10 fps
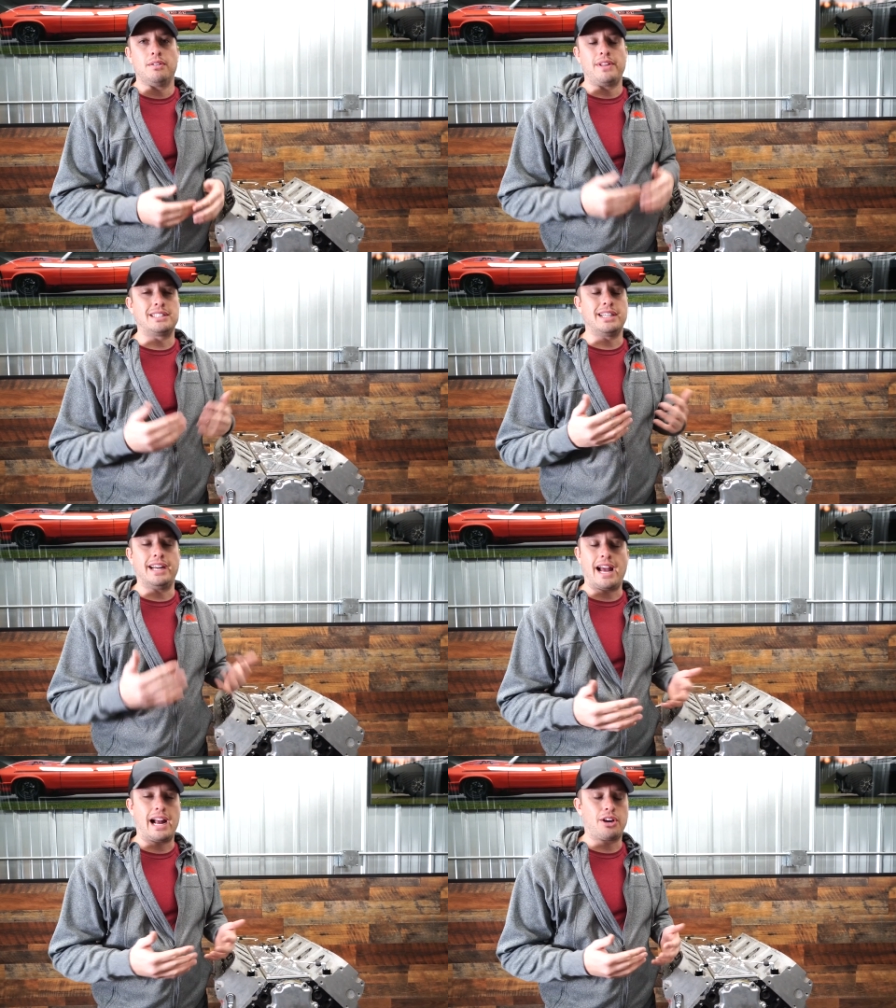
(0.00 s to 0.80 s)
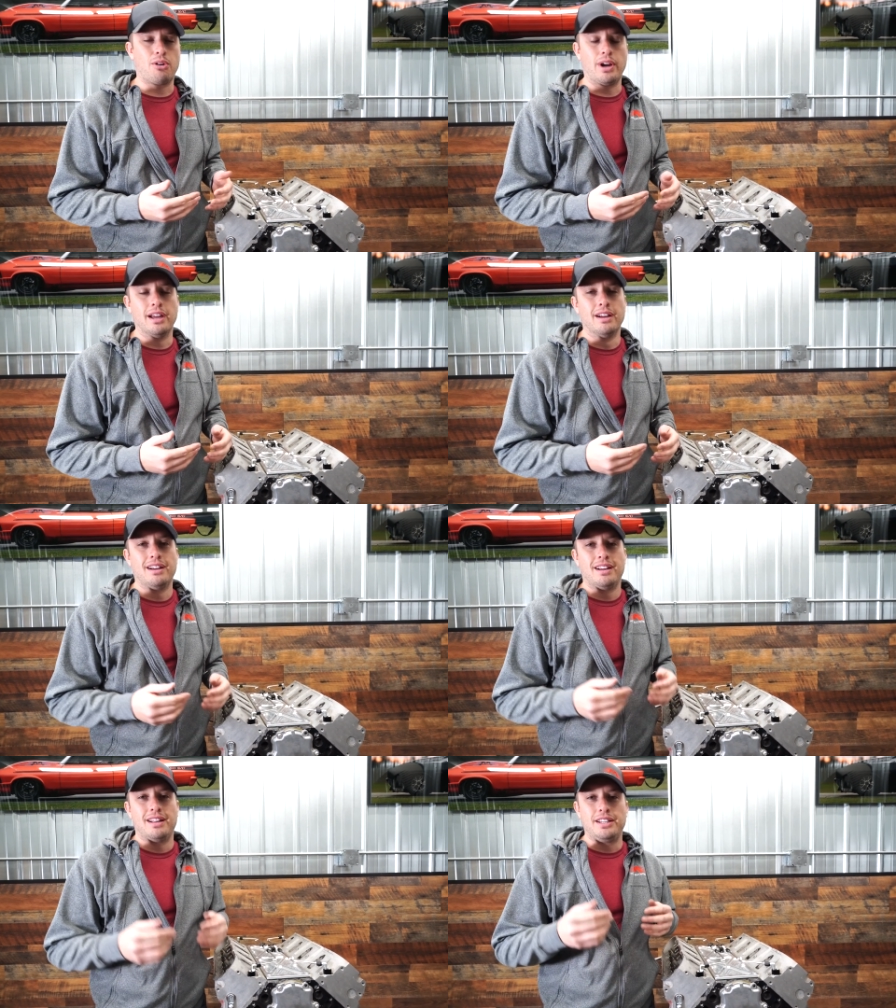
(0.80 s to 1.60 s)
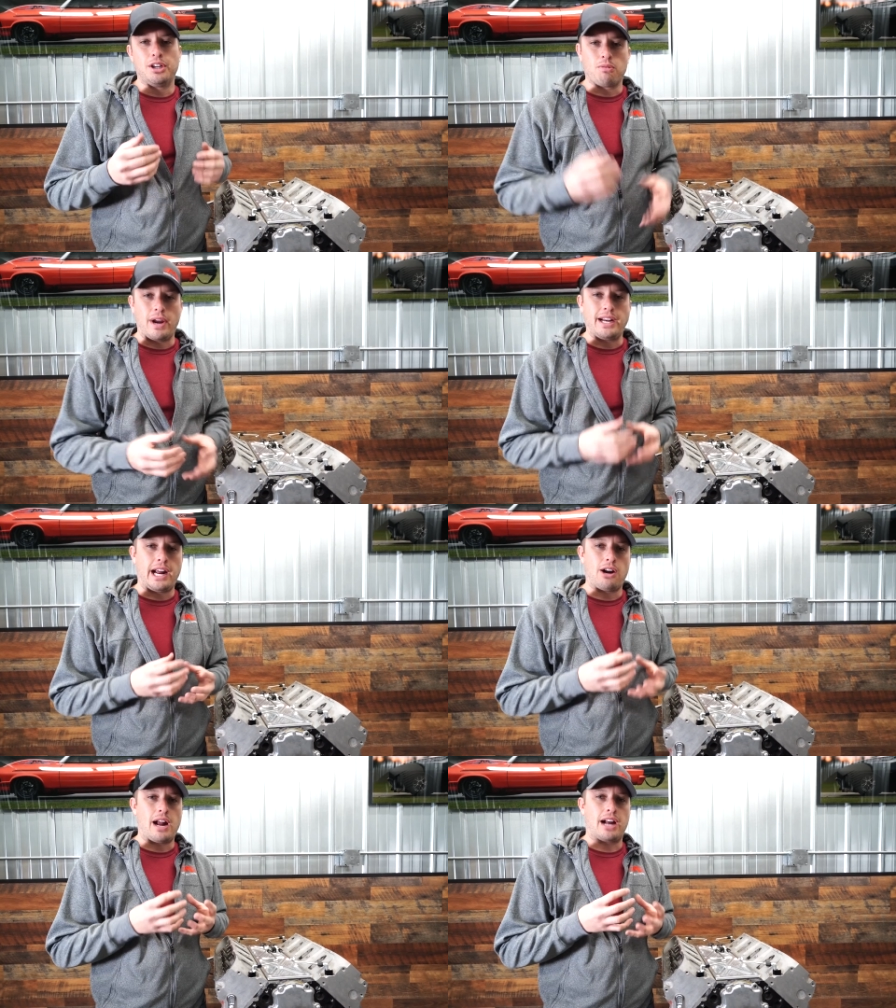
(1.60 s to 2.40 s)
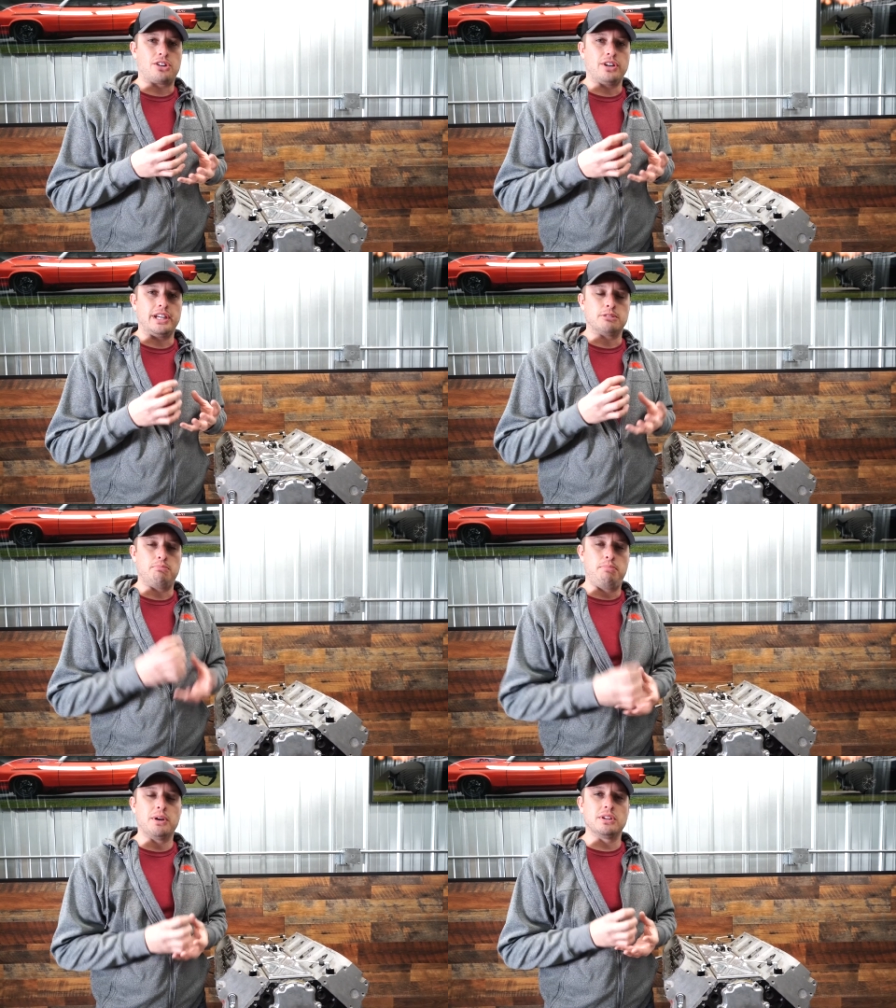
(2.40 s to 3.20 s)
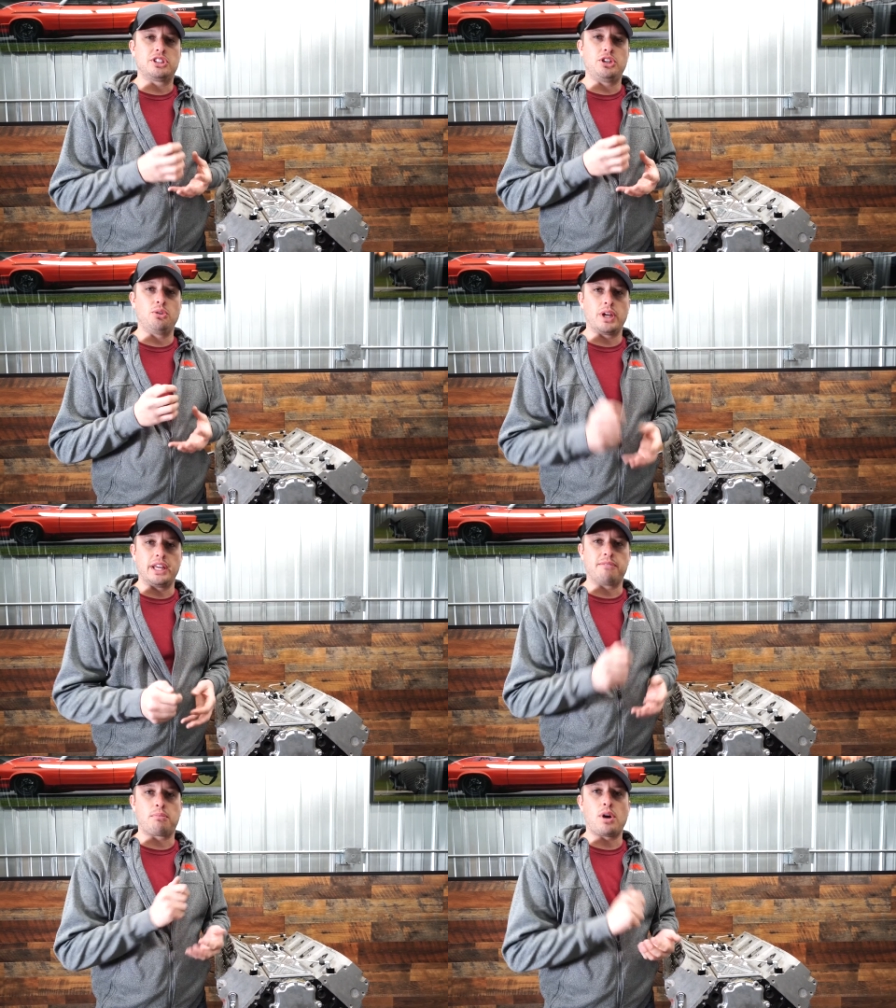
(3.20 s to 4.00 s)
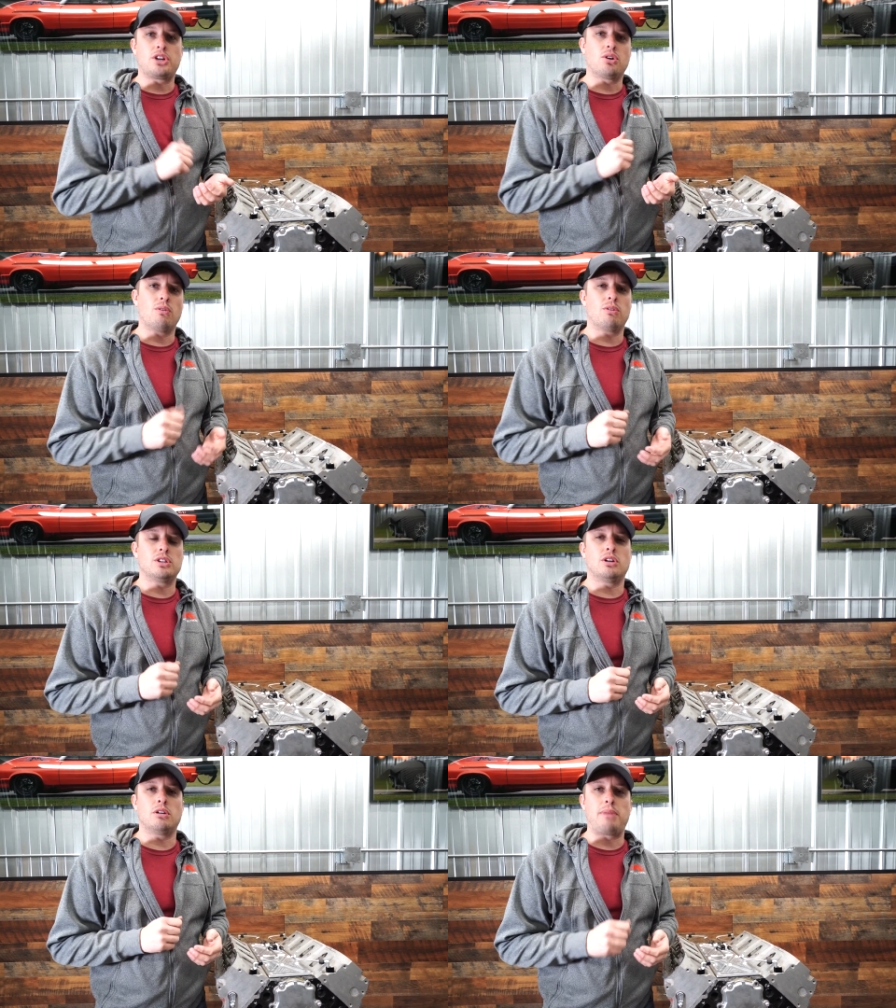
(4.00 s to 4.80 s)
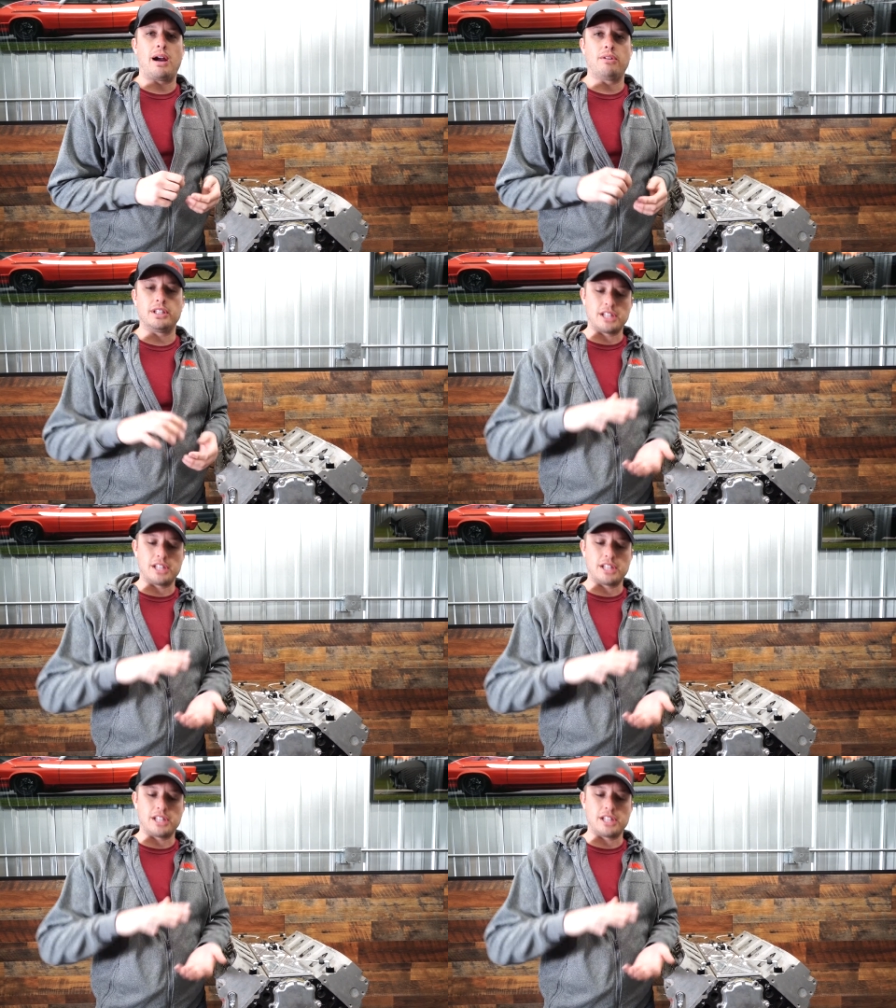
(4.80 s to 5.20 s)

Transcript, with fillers: That's inaccurate. Your radiator actually is built to relieve pressure over a certain poundage.